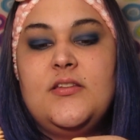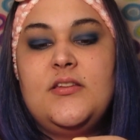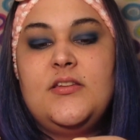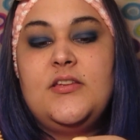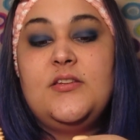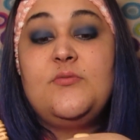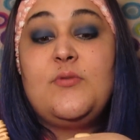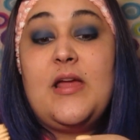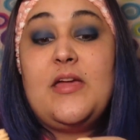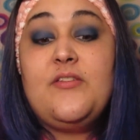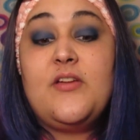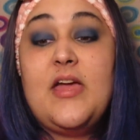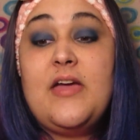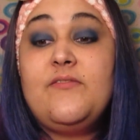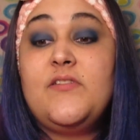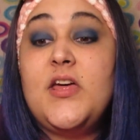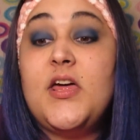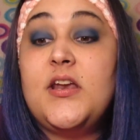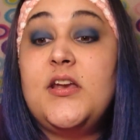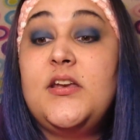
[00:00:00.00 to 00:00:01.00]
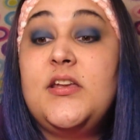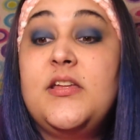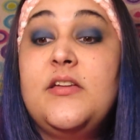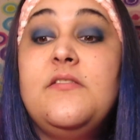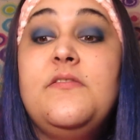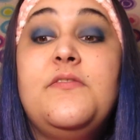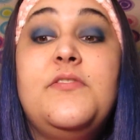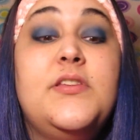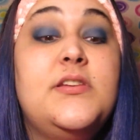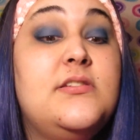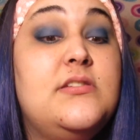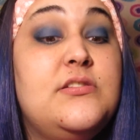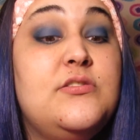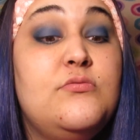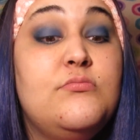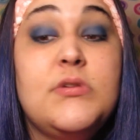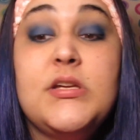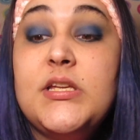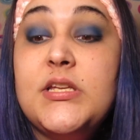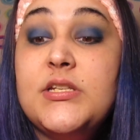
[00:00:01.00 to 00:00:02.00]
you'd rather have not enough than too
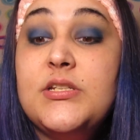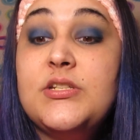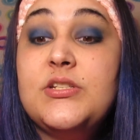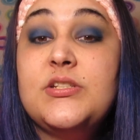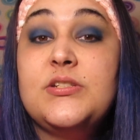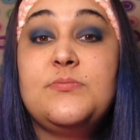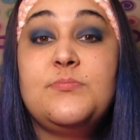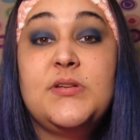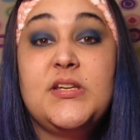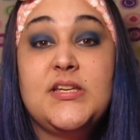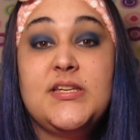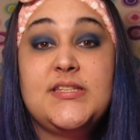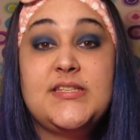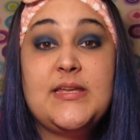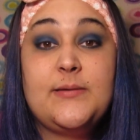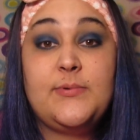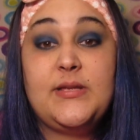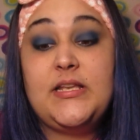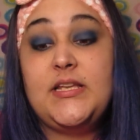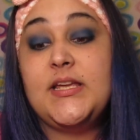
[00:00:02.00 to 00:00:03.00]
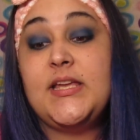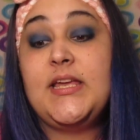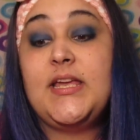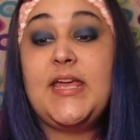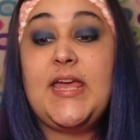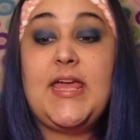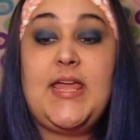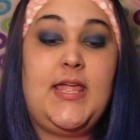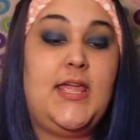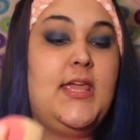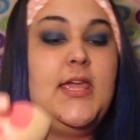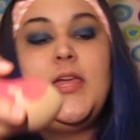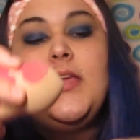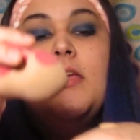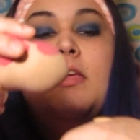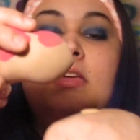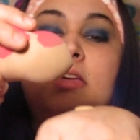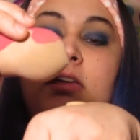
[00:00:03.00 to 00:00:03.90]
much. Because that'd be looking cakey.